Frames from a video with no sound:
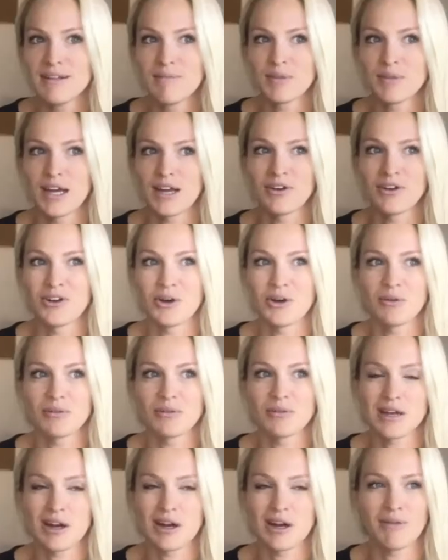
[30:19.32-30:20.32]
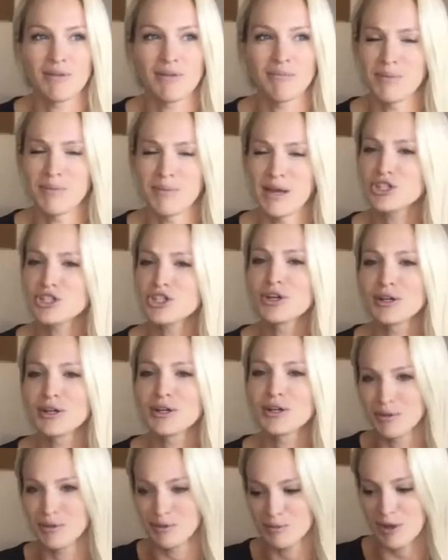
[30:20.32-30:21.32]
I don't know, sorry, make sure
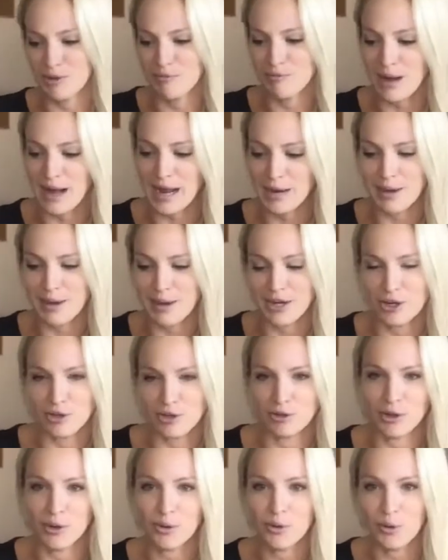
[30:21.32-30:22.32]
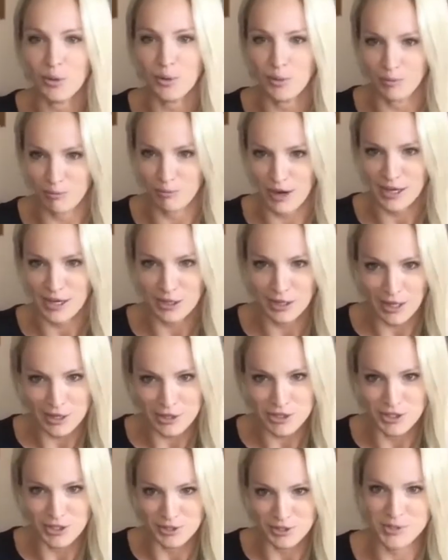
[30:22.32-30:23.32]
abide by your local
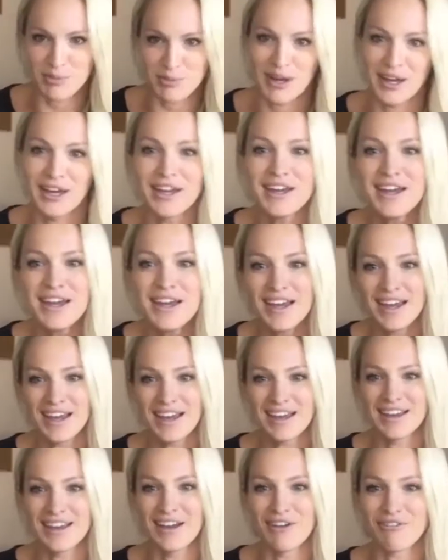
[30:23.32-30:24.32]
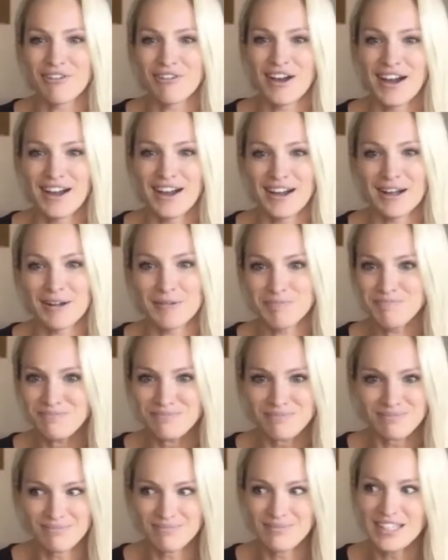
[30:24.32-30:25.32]
regulations. But sure. if, um,
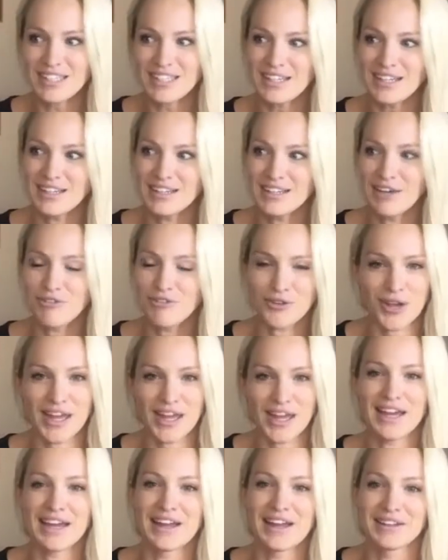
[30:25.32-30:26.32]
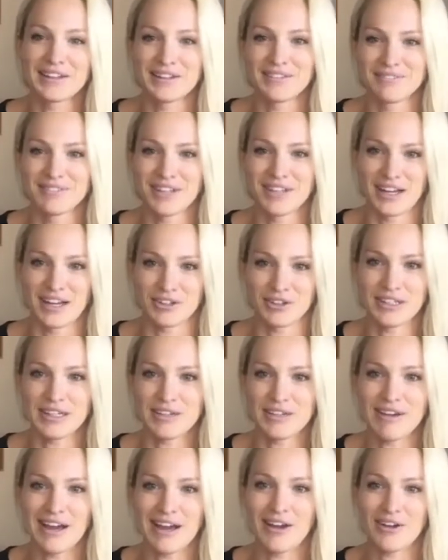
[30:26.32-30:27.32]
if you can like leave
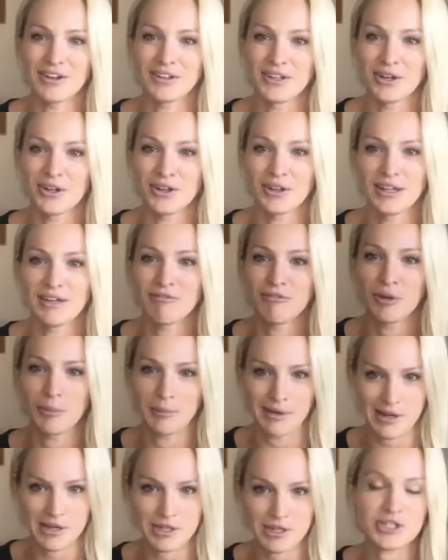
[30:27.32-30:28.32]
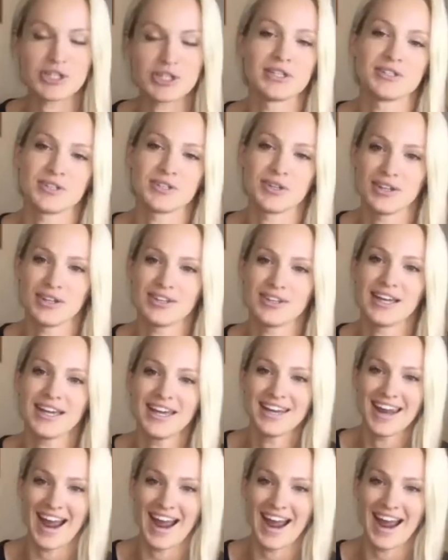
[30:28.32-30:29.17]
out a little information so that they can